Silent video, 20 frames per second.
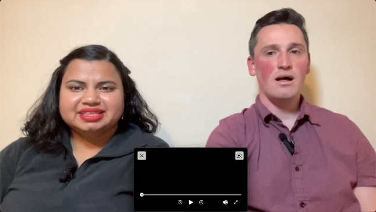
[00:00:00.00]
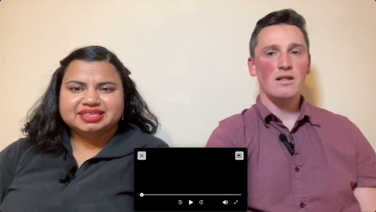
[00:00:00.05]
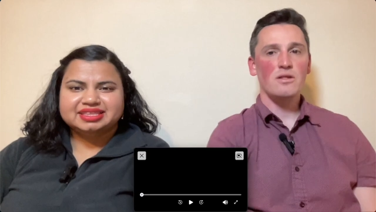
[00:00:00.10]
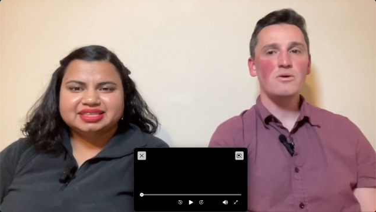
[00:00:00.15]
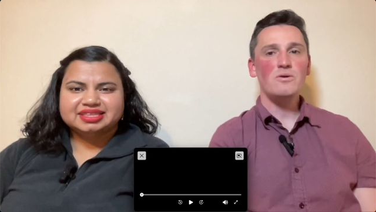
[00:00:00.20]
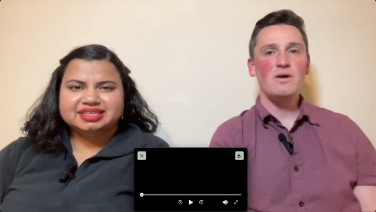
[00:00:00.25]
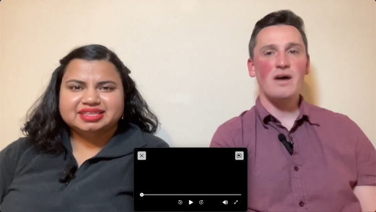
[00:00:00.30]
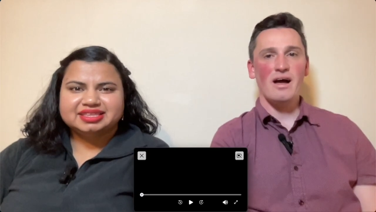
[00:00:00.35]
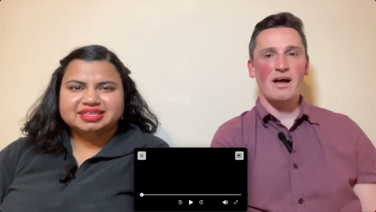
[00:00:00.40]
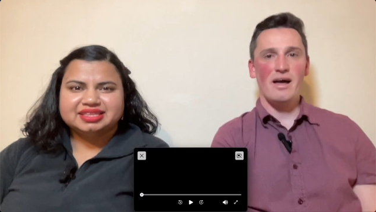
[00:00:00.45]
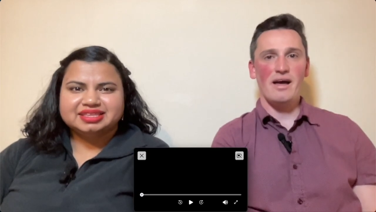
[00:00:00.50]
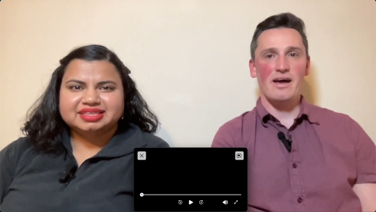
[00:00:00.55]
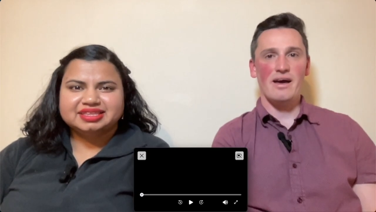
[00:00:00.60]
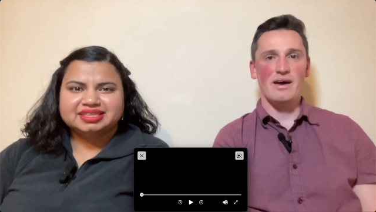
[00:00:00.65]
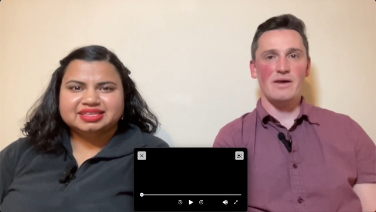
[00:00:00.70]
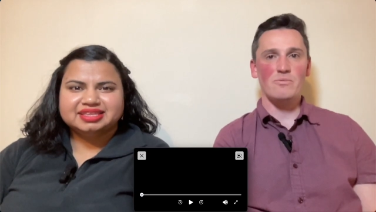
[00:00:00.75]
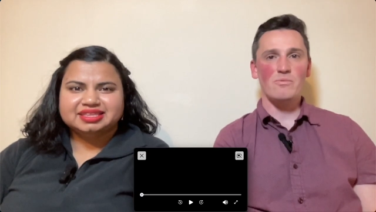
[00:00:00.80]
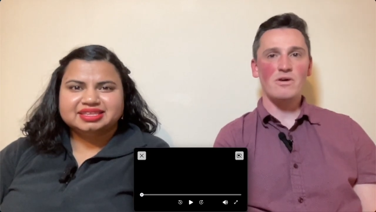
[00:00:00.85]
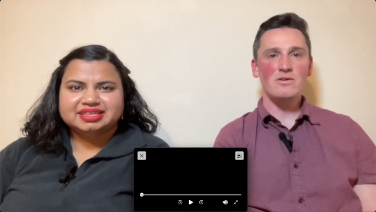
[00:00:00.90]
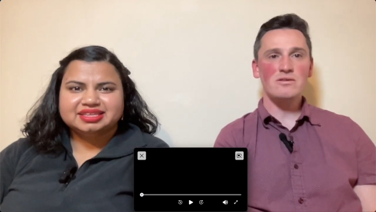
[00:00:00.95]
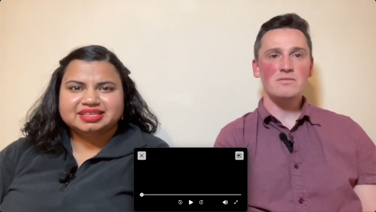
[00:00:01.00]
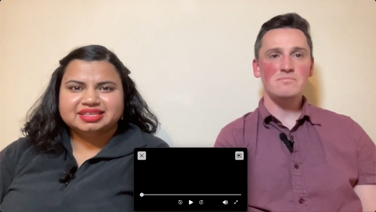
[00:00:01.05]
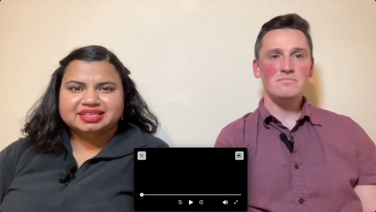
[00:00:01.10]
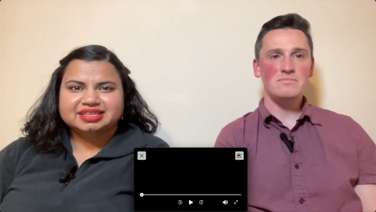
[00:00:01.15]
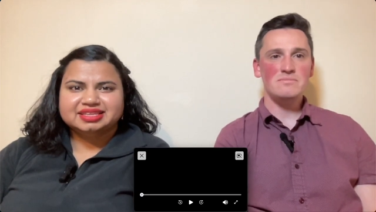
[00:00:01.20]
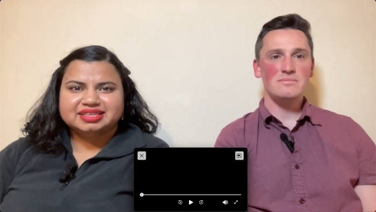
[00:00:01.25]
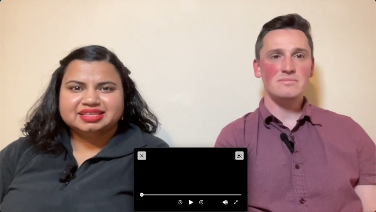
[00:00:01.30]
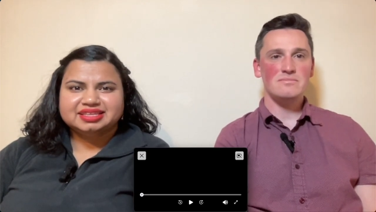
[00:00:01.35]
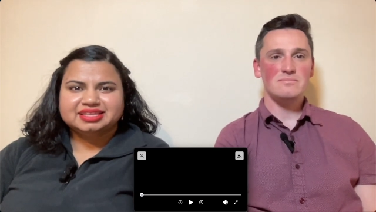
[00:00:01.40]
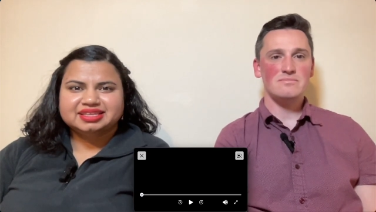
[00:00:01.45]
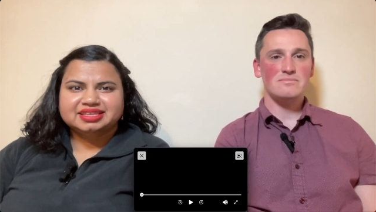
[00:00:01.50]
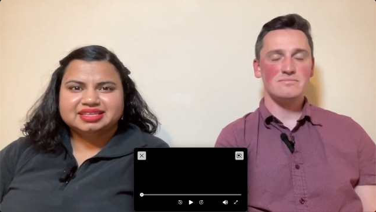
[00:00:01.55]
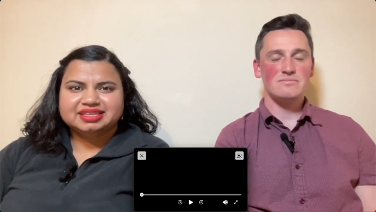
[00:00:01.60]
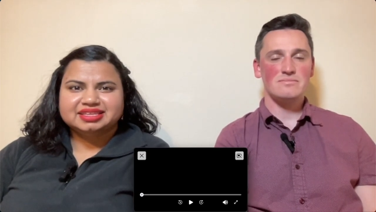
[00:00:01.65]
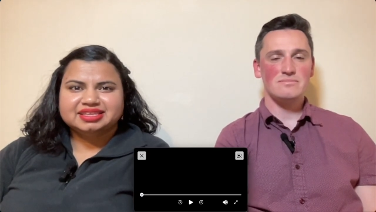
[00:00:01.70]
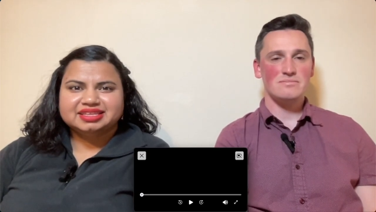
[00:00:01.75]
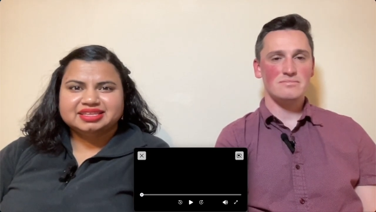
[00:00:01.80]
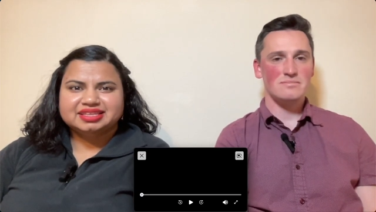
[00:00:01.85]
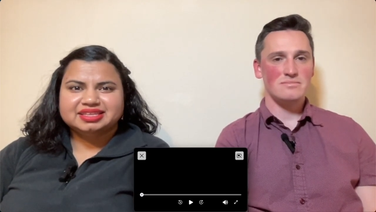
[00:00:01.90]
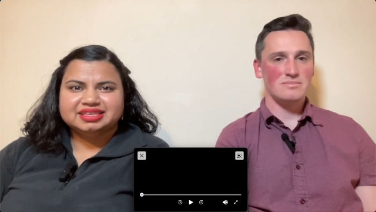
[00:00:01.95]
Speaker 1: Hello and welcome.
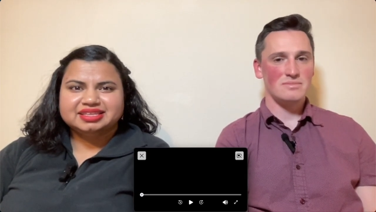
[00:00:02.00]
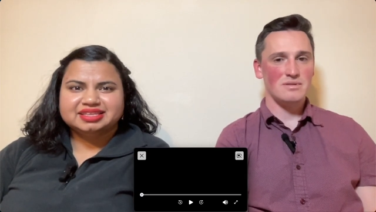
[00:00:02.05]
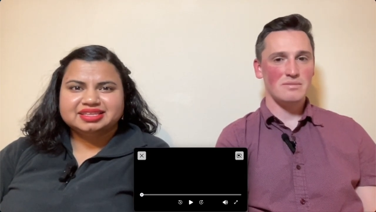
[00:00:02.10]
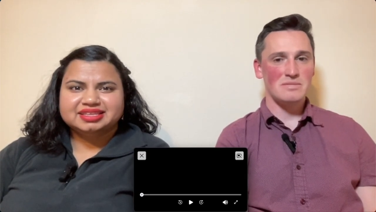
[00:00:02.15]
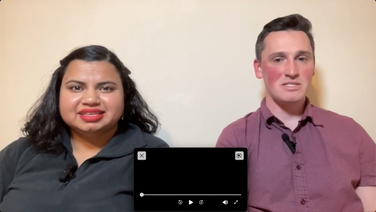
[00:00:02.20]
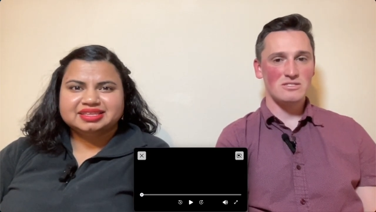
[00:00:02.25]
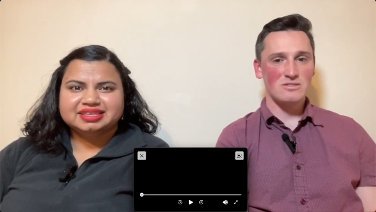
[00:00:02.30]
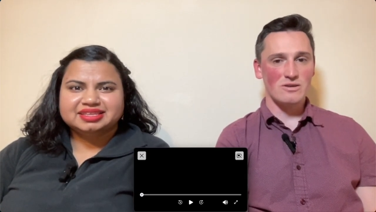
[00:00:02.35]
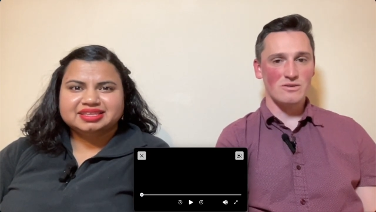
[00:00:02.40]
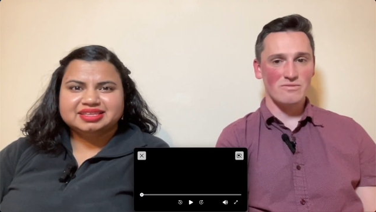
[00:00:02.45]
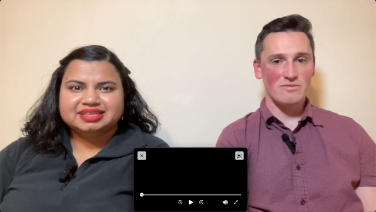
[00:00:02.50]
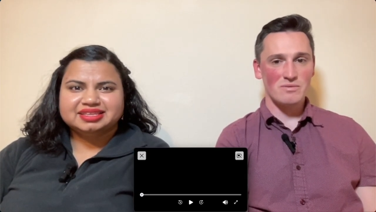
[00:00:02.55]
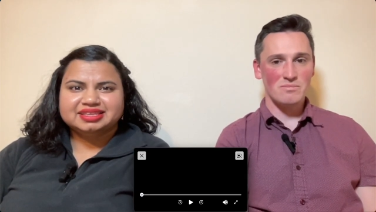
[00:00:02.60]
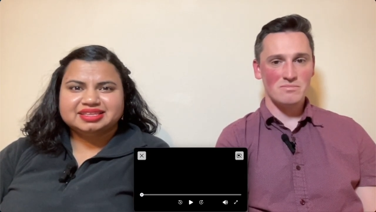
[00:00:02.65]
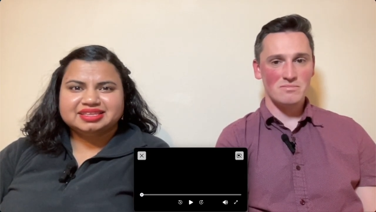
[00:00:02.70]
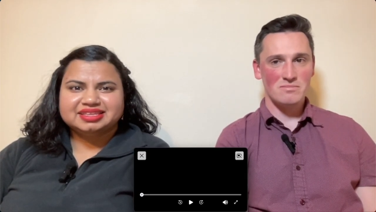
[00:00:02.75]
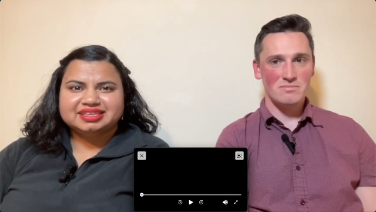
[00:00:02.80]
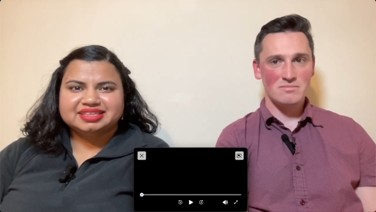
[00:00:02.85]
Let me start over.